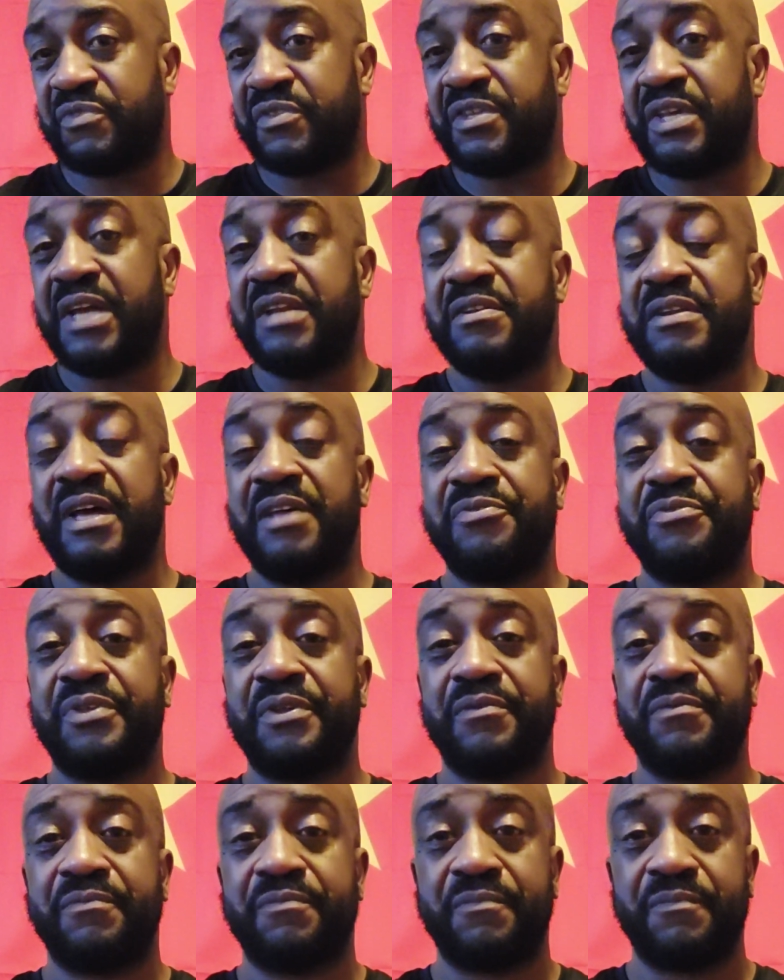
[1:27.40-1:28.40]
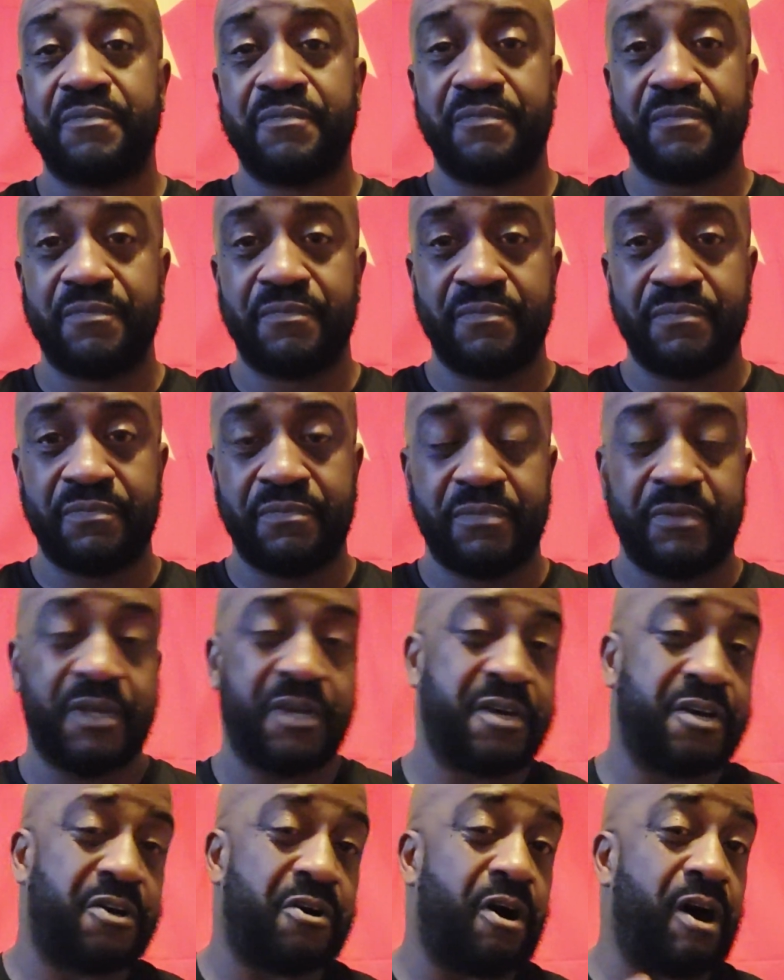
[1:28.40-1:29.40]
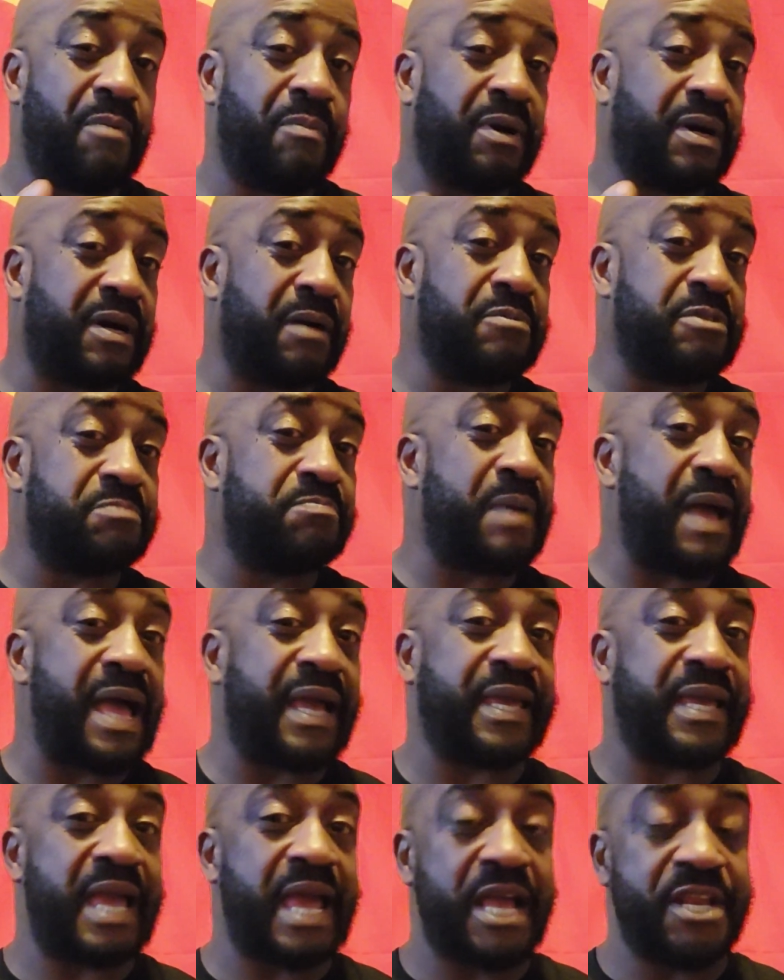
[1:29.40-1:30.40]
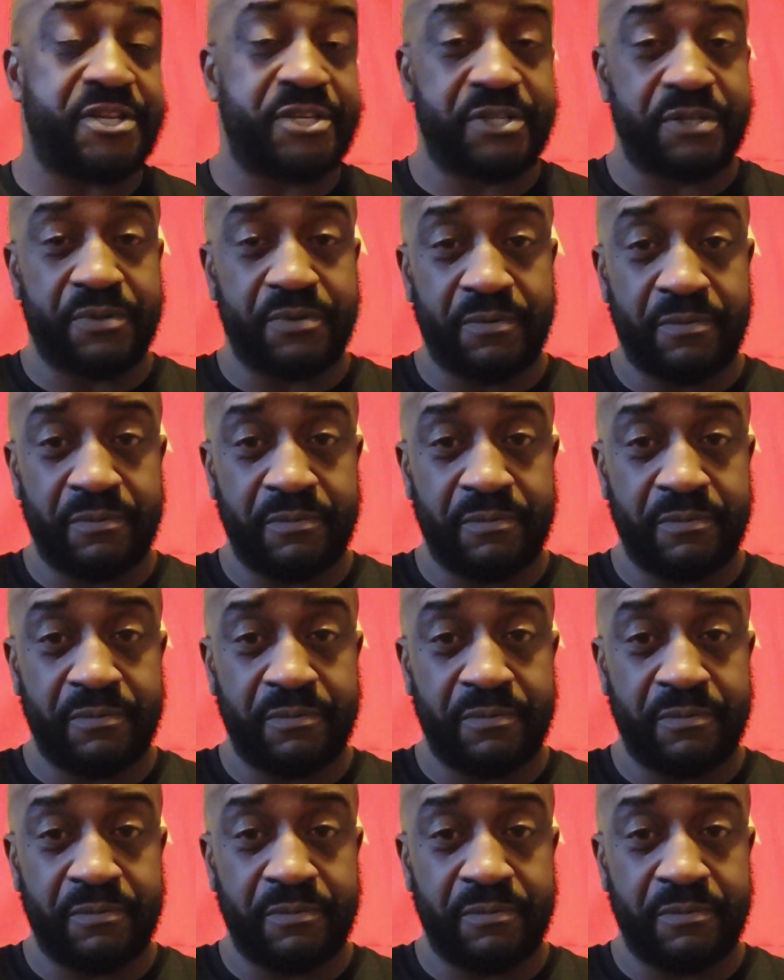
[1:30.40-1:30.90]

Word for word: Done nothing. Karma comes back at you.